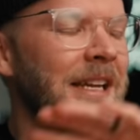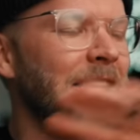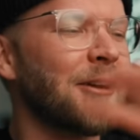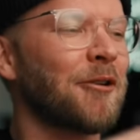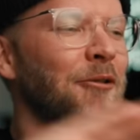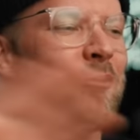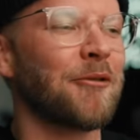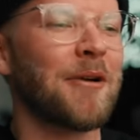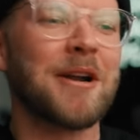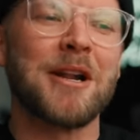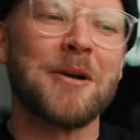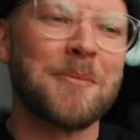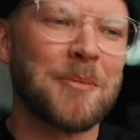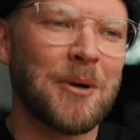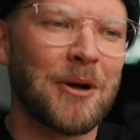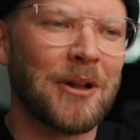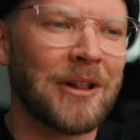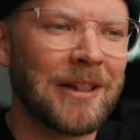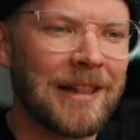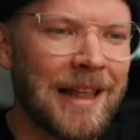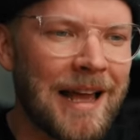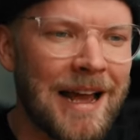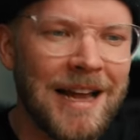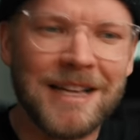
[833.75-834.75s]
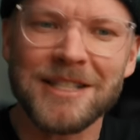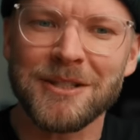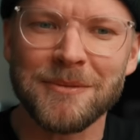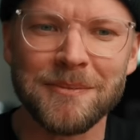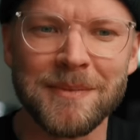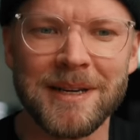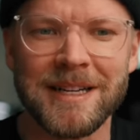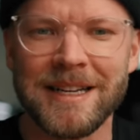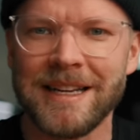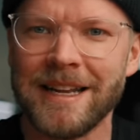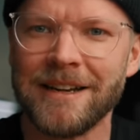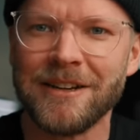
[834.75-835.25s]
Incredible, last
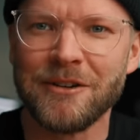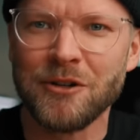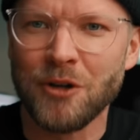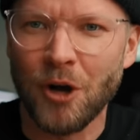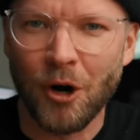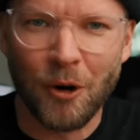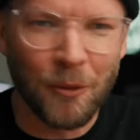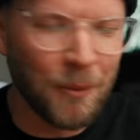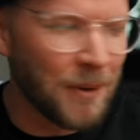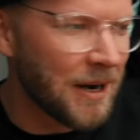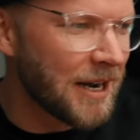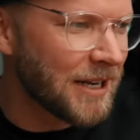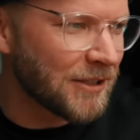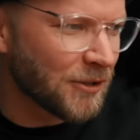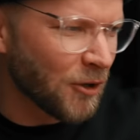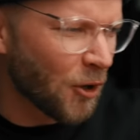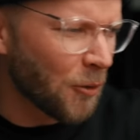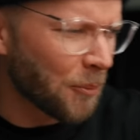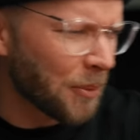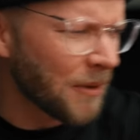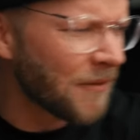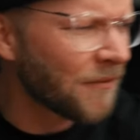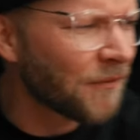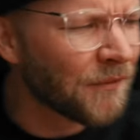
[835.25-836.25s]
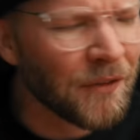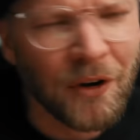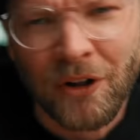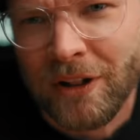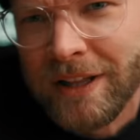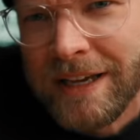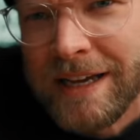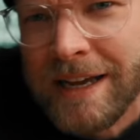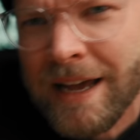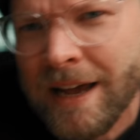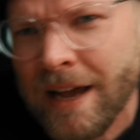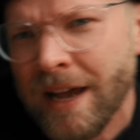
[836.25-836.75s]
minute. Norway is open
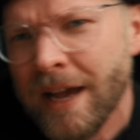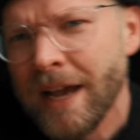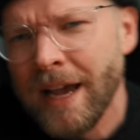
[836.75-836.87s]
fully.